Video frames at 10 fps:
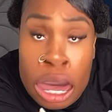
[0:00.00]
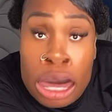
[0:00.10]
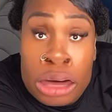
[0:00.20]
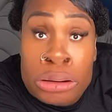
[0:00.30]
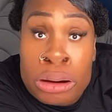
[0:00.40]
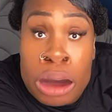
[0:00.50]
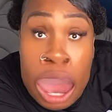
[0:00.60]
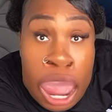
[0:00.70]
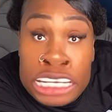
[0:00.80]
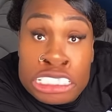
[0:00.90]
Oh,
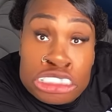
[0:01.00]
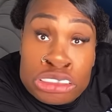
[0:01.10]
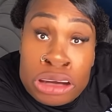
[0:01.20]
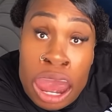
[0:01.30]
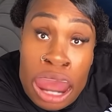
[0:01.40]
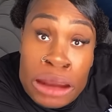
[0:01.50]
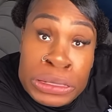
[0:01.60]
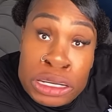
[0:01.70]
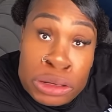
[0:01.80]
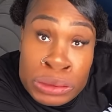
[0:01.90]
are you sure
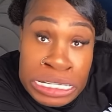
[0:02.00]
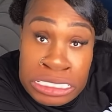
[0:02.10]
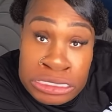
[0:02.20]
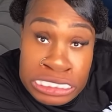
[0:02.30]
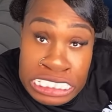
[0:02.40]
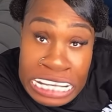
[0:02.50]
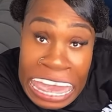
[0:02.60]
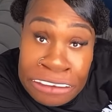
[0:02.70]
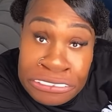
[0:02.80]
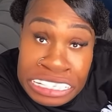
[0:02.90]
Ari Aria doesn't
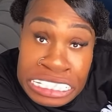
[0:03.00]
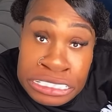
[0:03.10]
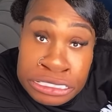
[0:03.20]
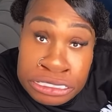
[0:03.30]
have it?